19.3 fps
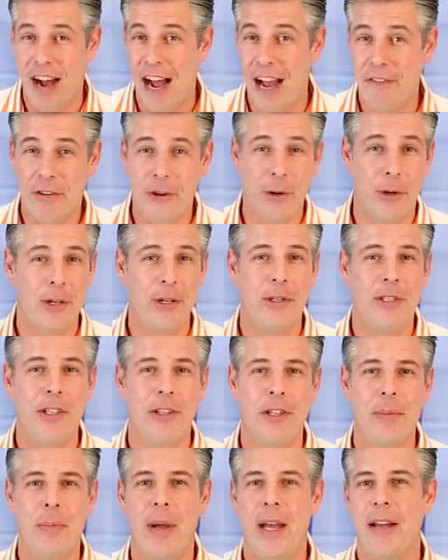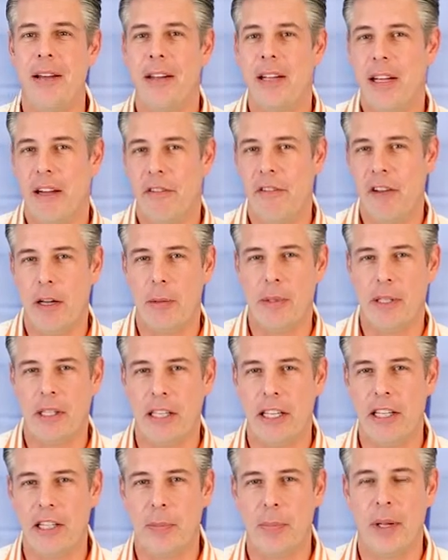5-quart utility pail, available at
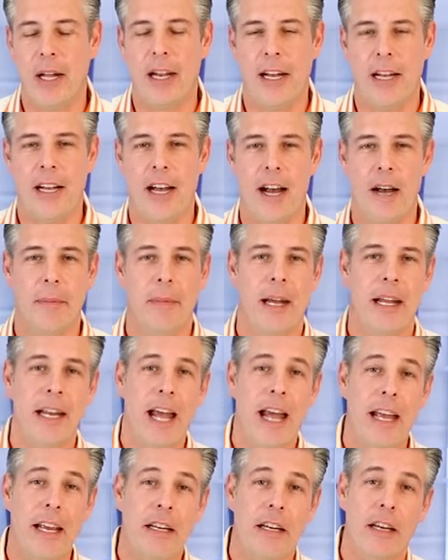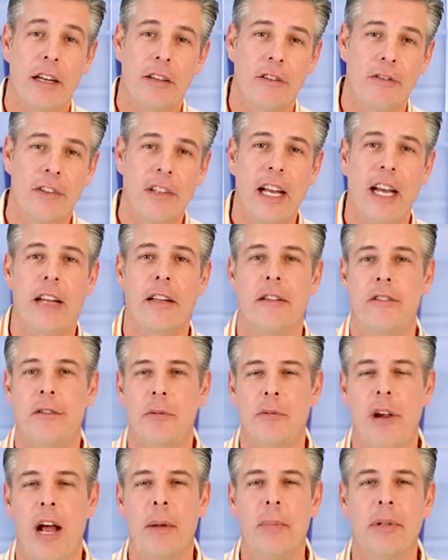CleanItSupply.com. And hey, don't forget,
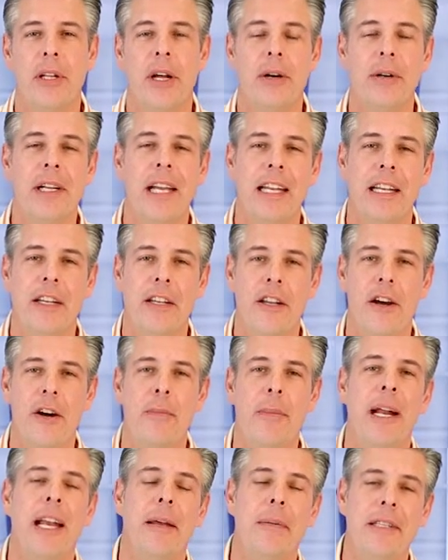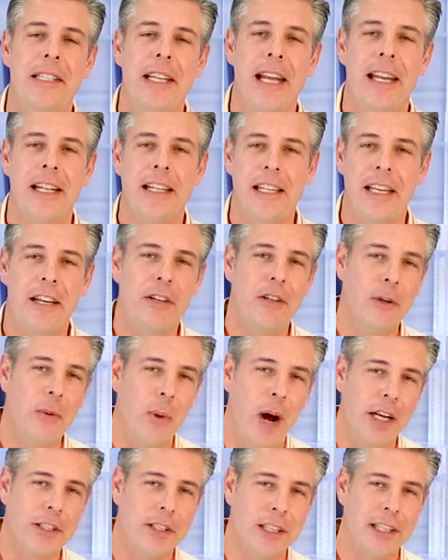subscribe below, get to know. My name is Danny D, and you're
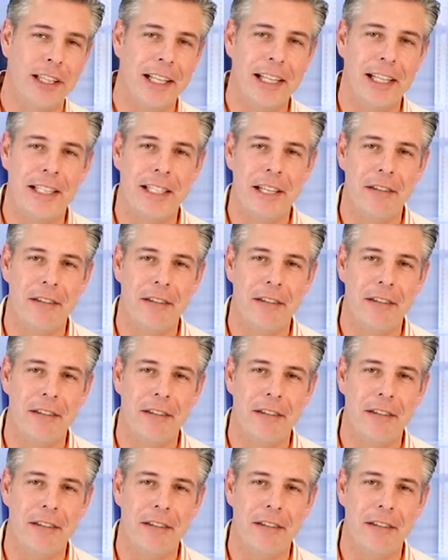watching CleanIt